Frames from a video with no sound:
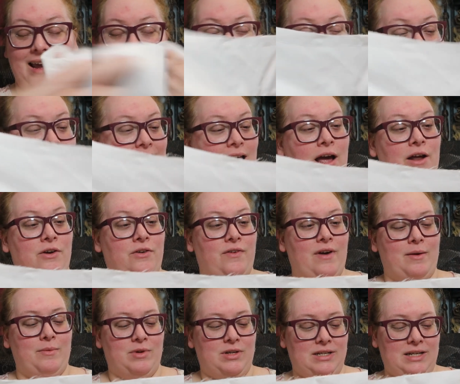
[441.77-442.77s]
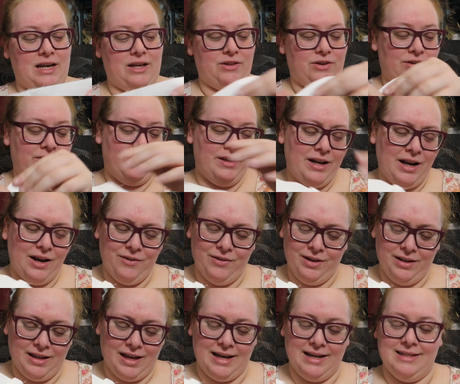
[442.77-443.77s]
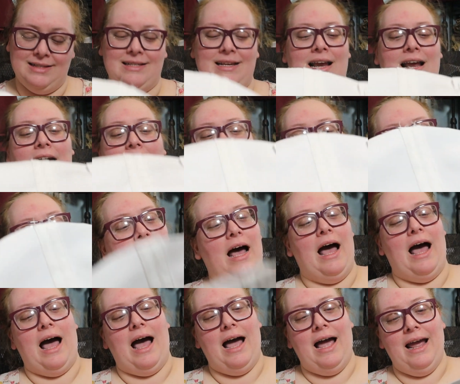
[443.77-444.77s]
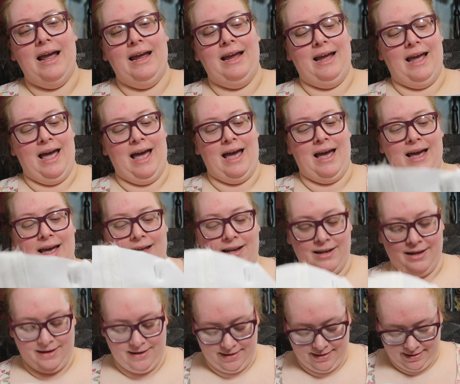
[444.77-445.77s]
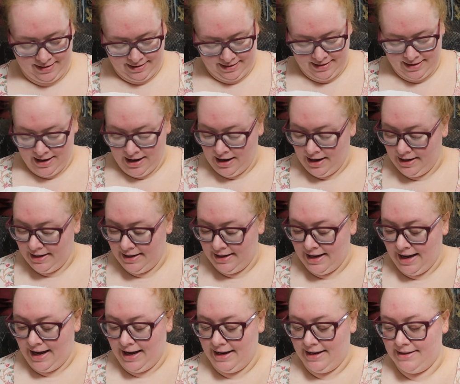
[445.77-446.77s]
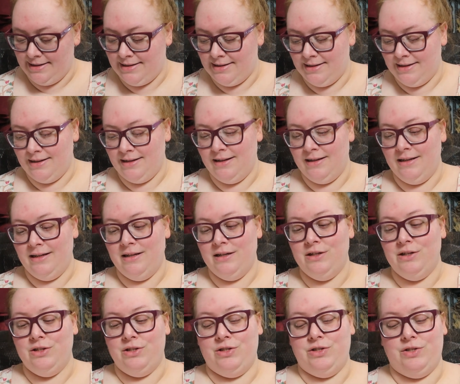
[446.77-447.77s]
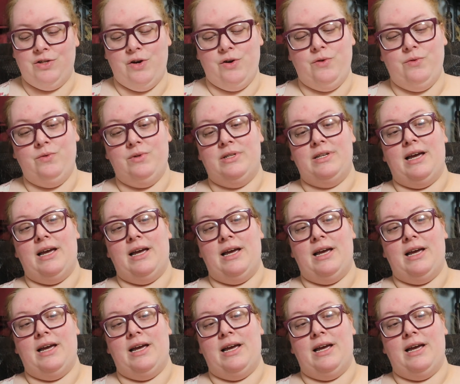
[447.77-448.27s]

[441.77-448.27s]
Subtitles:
and outer fabric together, and then I realized I had not yet sewn